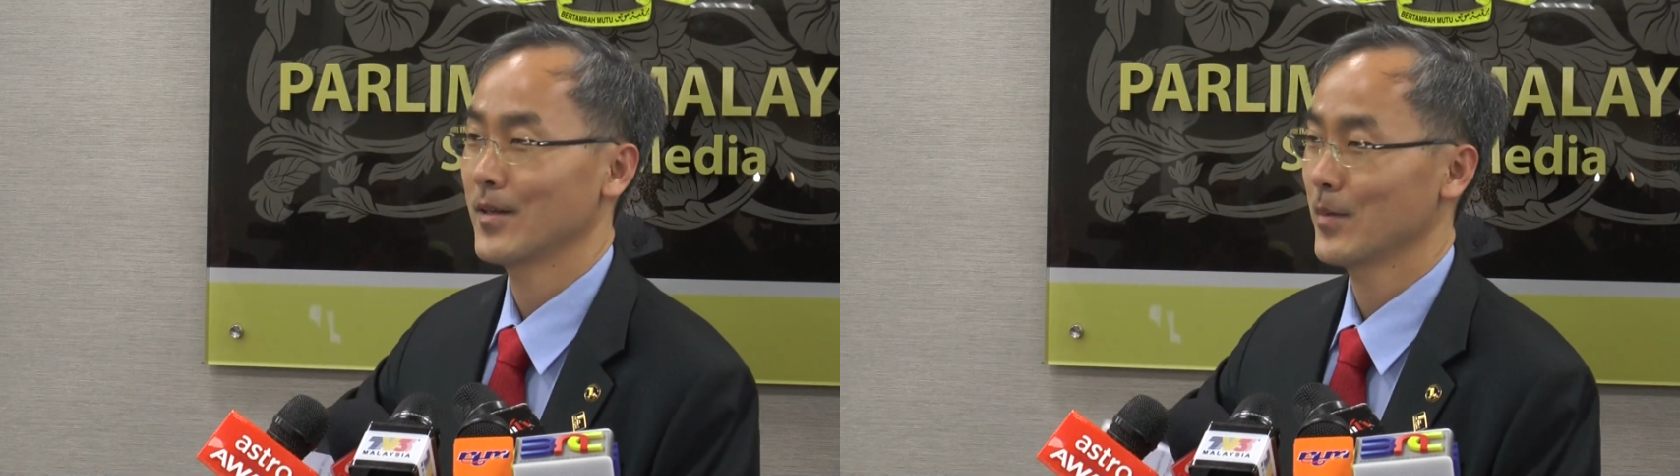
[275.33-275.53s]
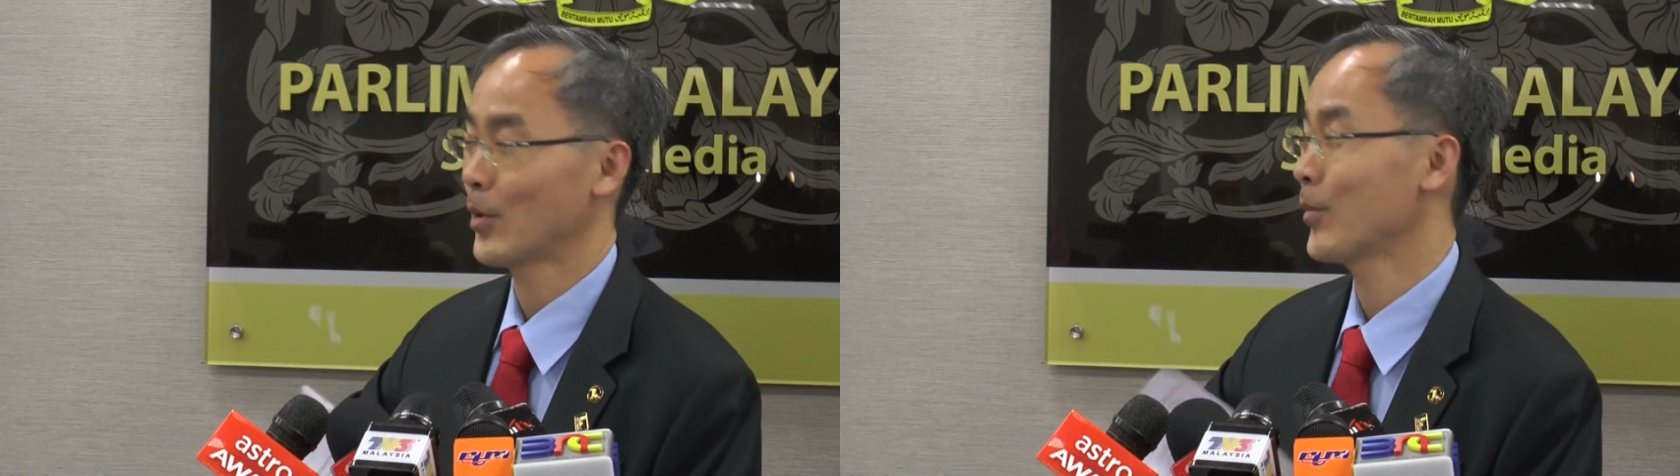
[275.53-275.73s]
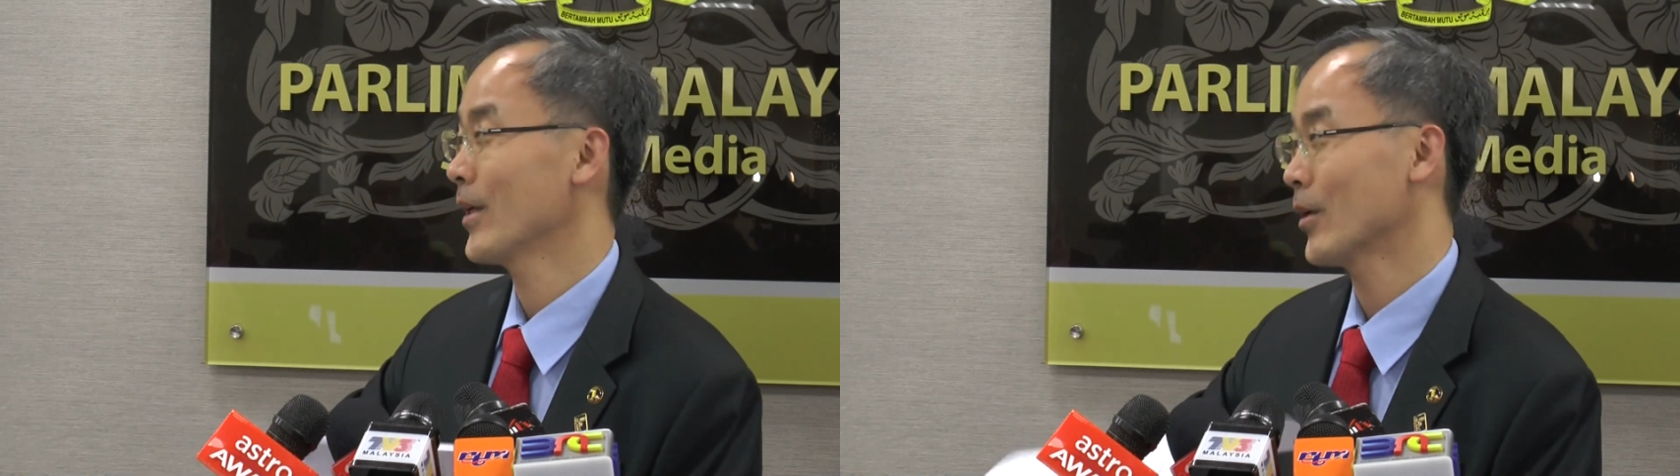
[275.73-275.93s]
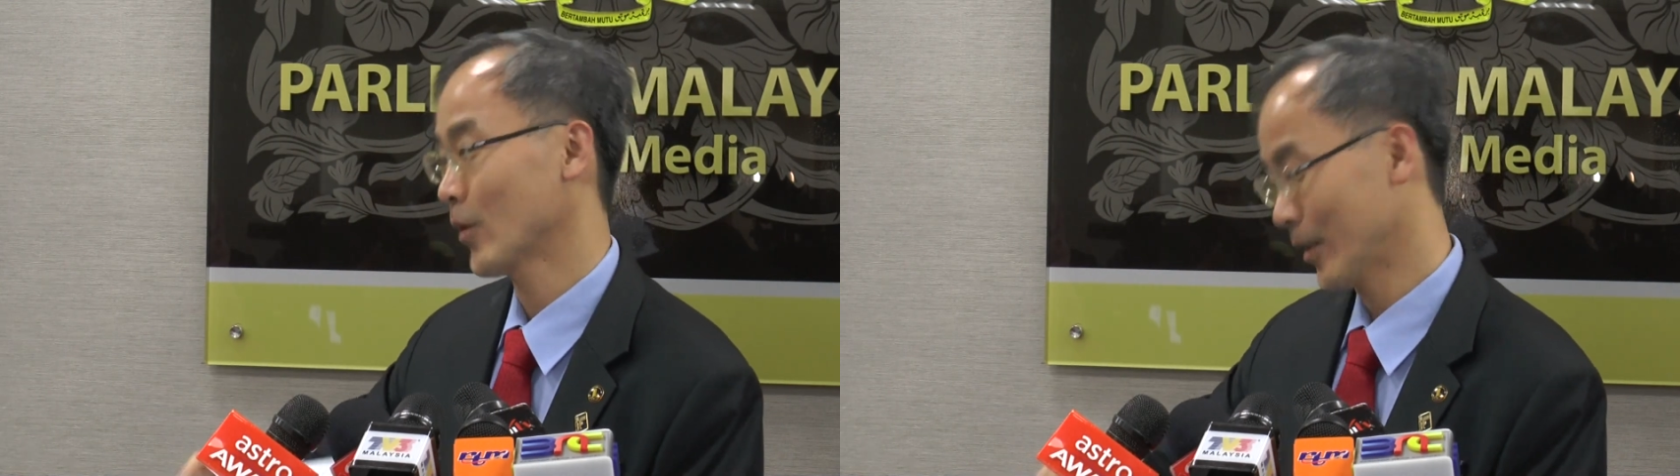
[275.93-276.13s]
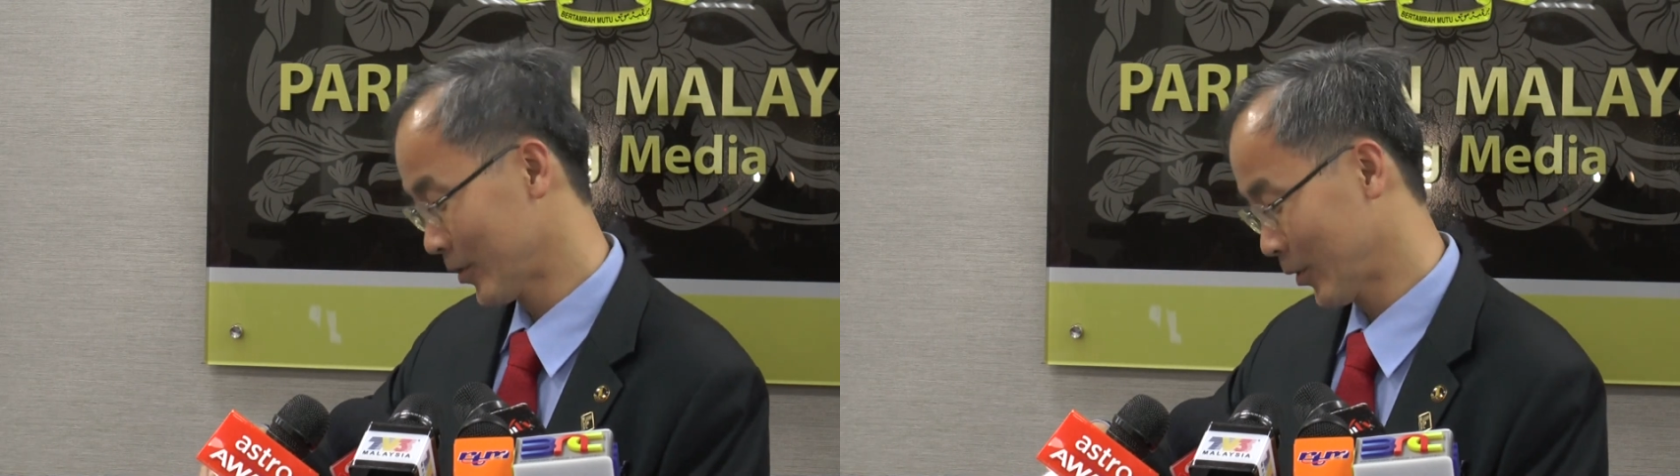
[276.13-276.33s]
probably
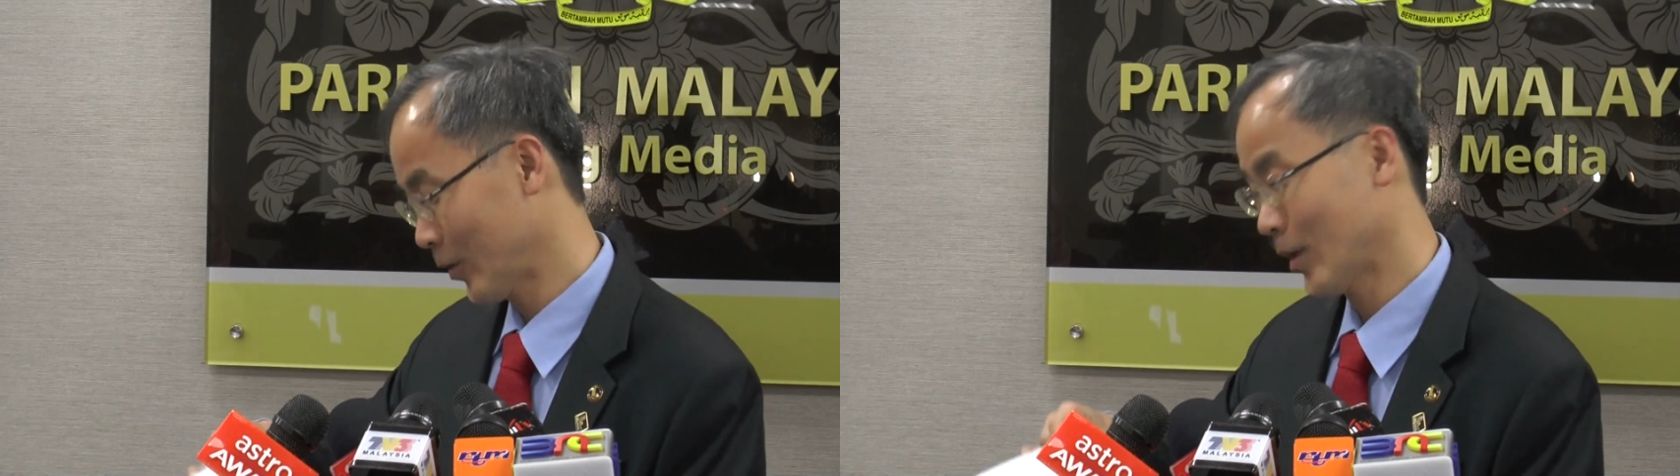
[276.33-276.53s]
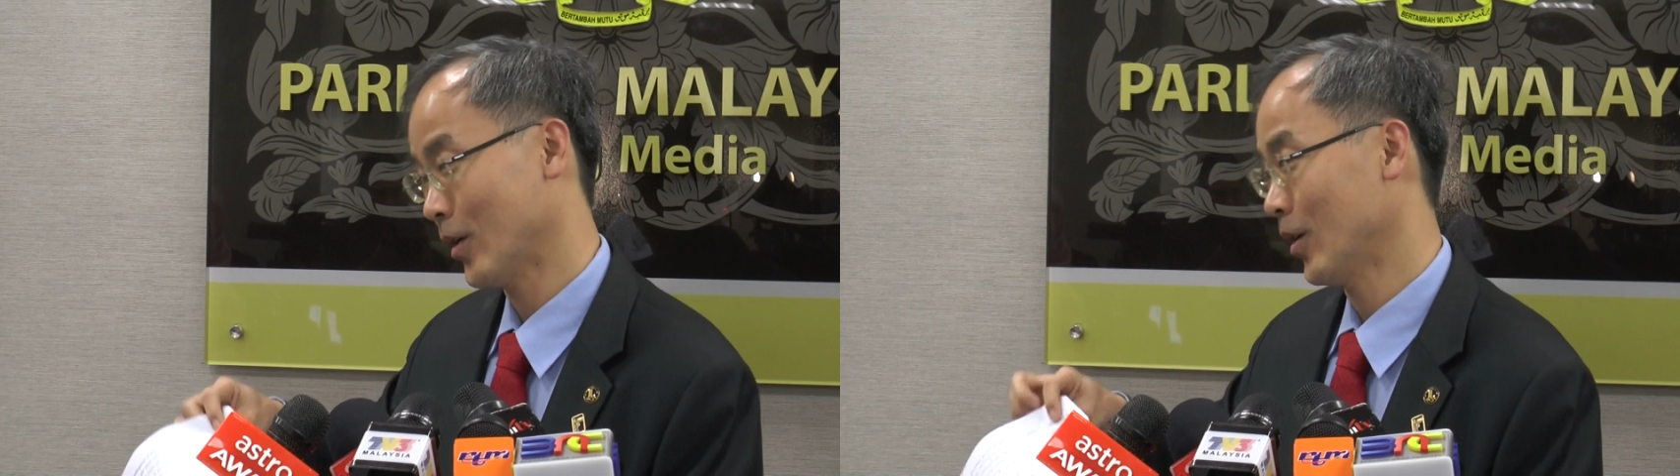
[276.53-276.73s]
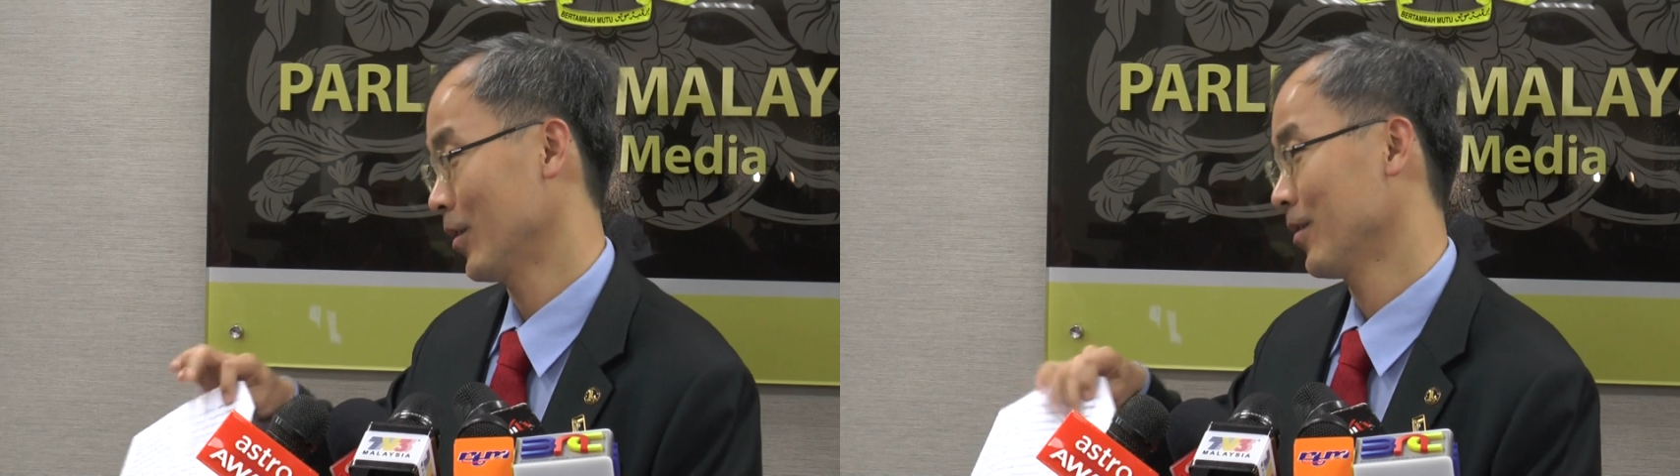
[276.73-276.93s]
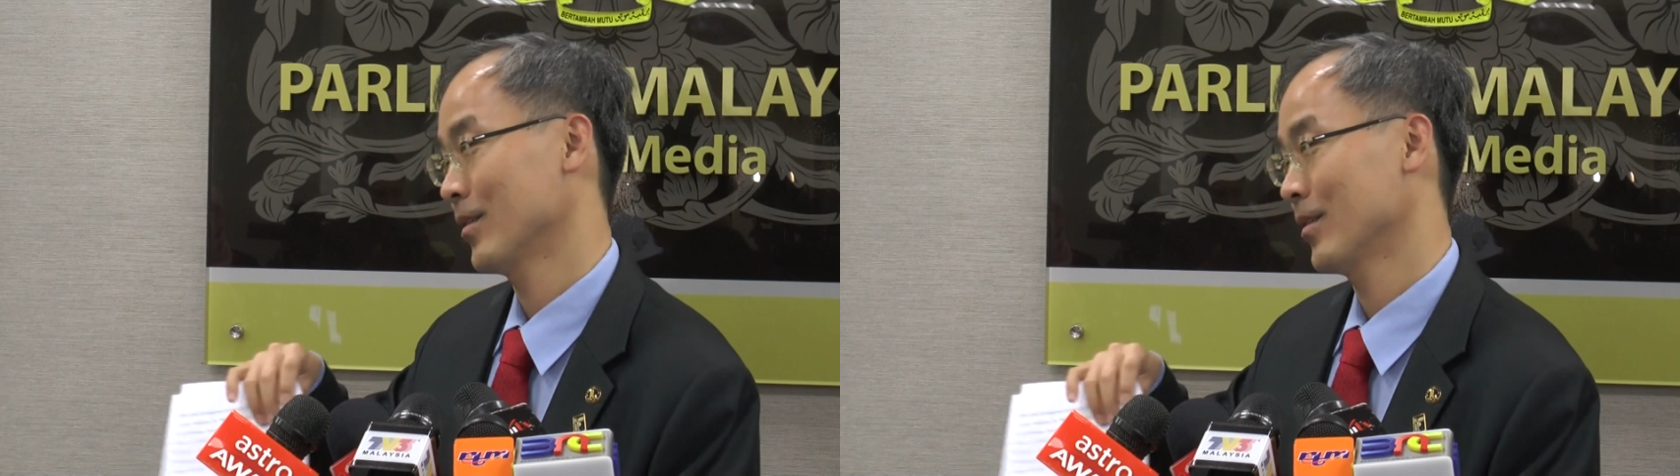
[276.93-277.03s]
equally so, or